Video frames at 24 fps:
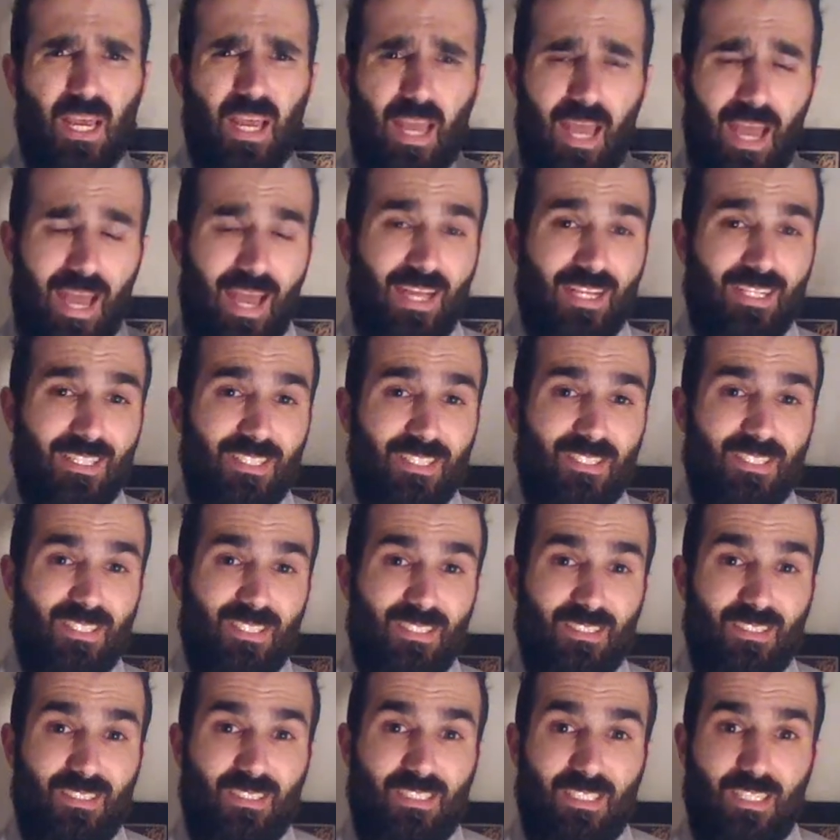as
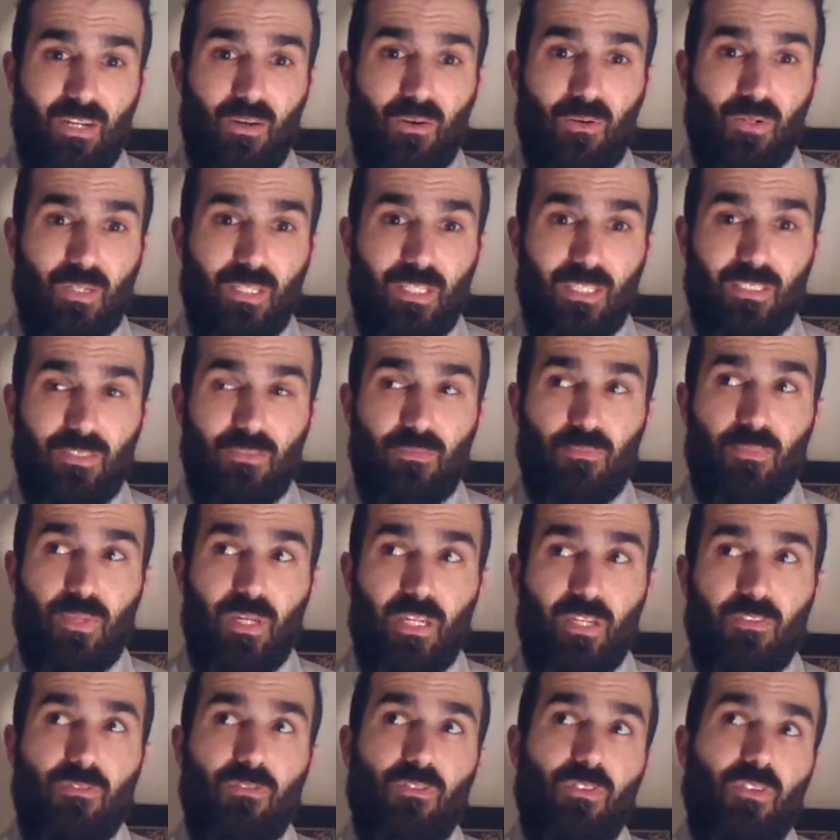you know, he's
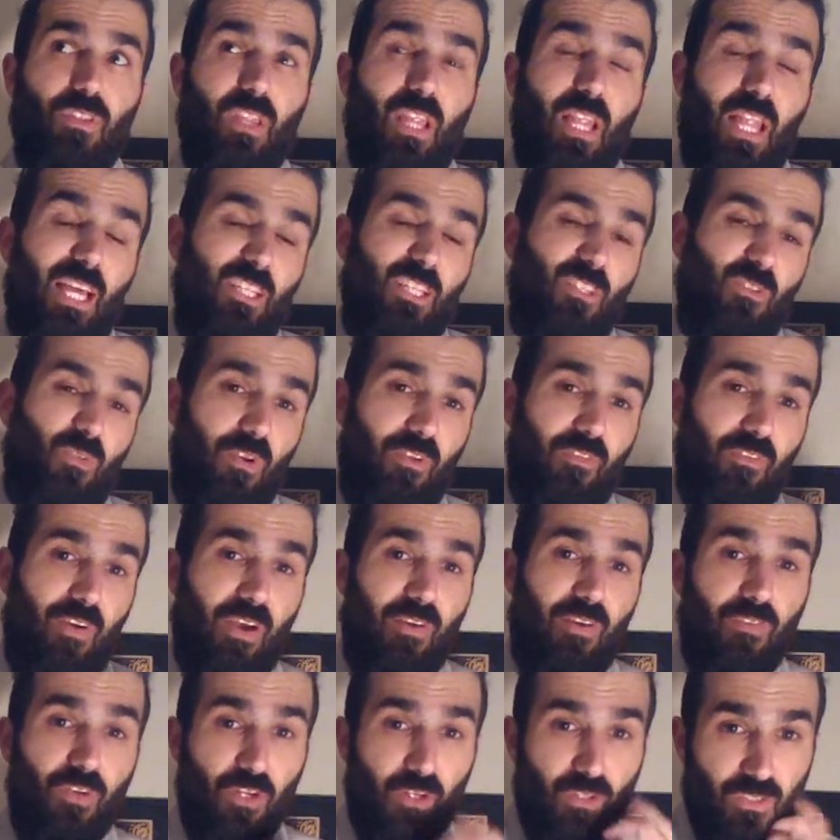been for the last
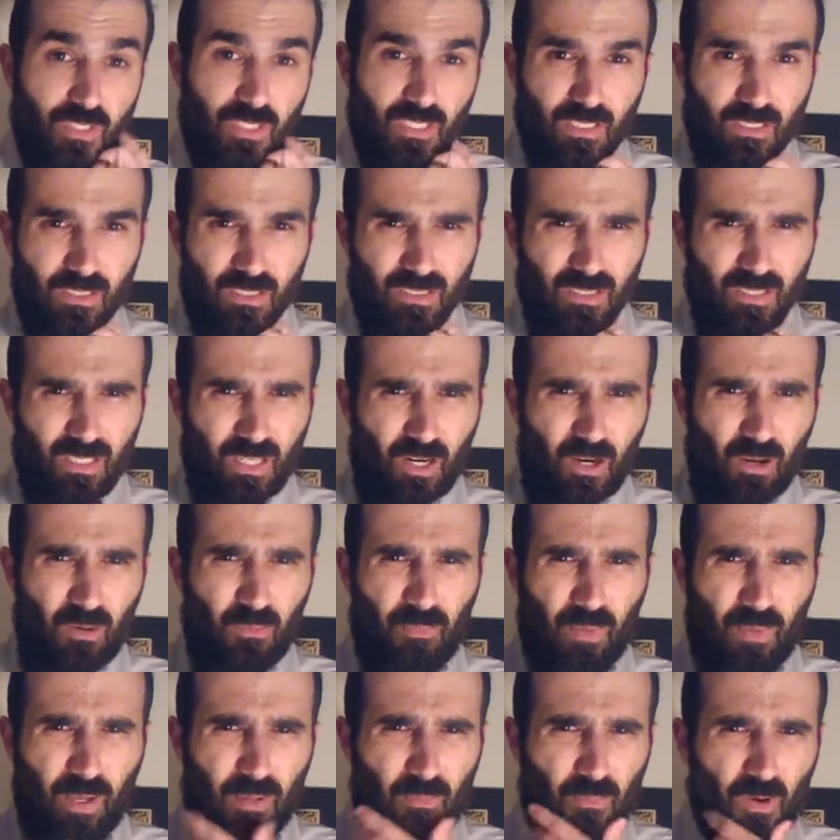25 years in, you know,
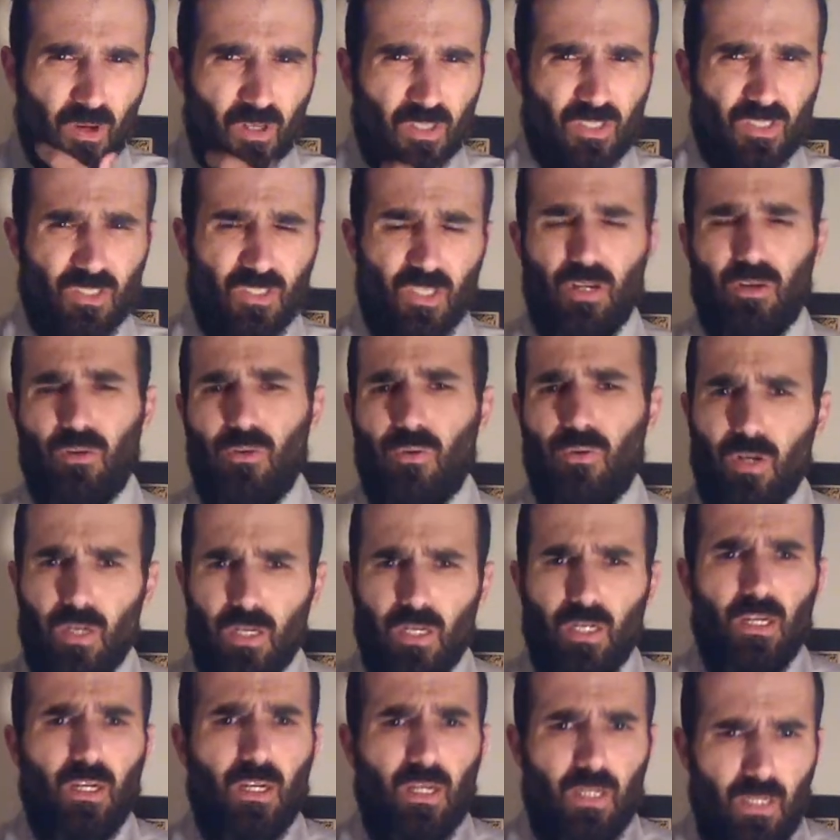main books. So
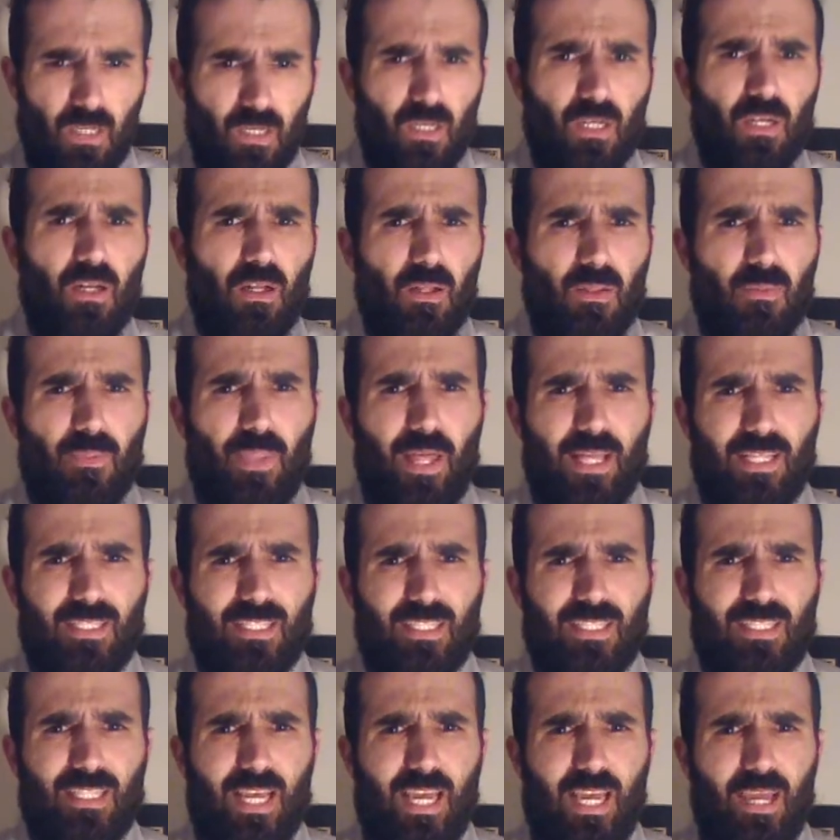that's the
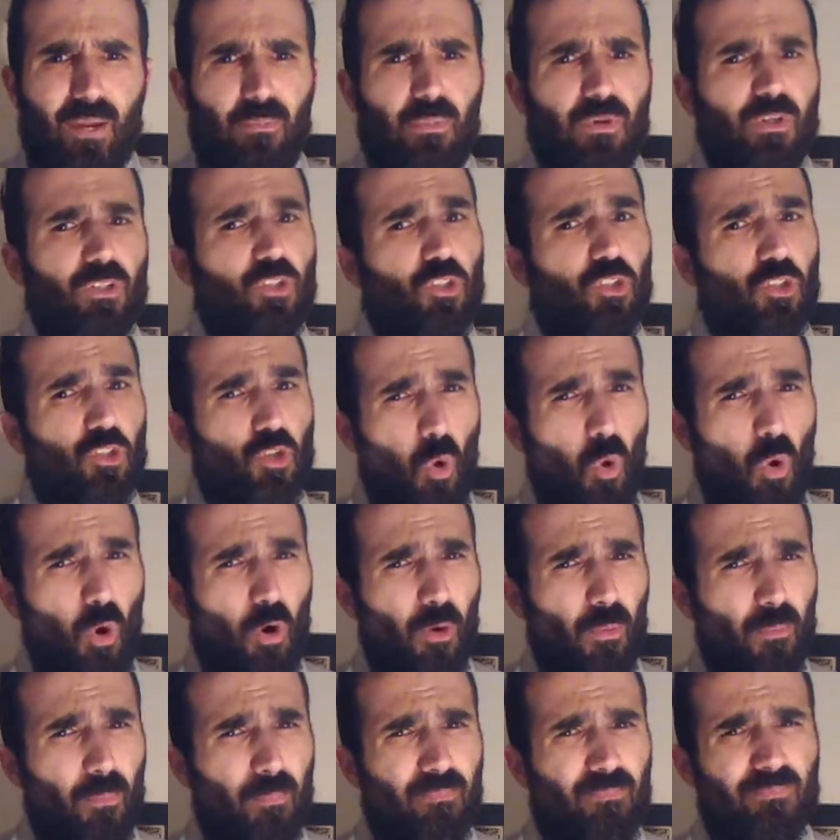same.
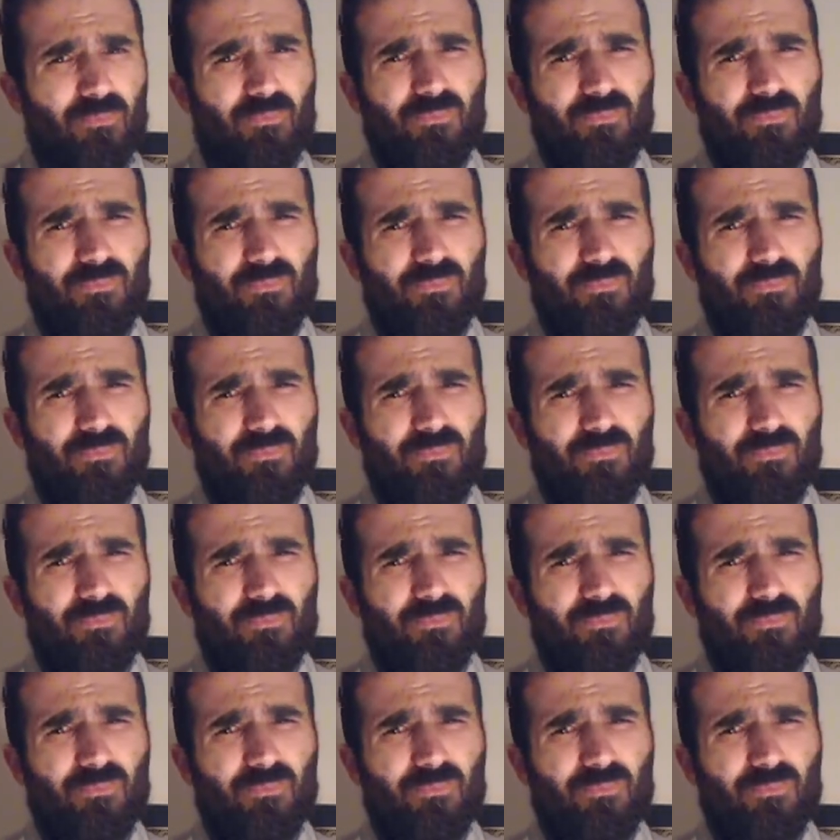Storm,